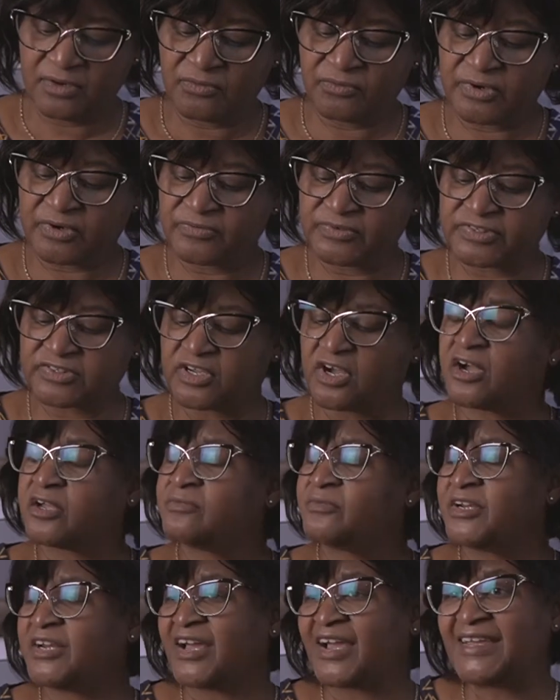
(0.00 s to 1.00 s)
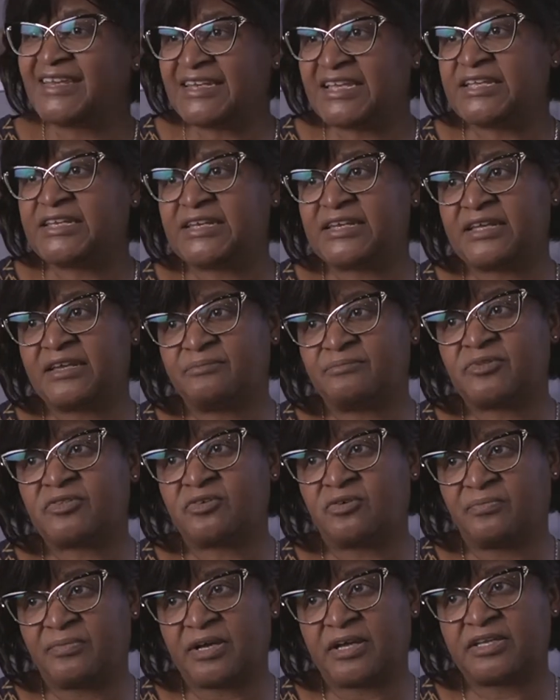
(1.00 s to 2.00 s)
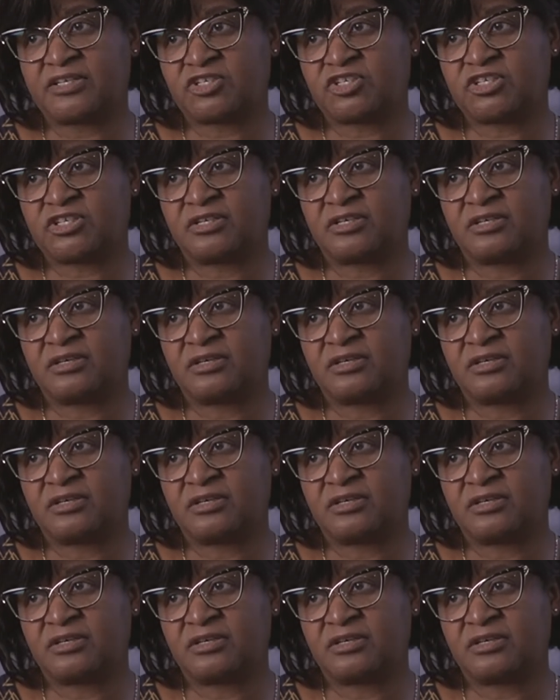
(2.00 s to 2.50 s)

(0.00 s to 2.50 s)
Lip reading: Where was God when I needed him so much?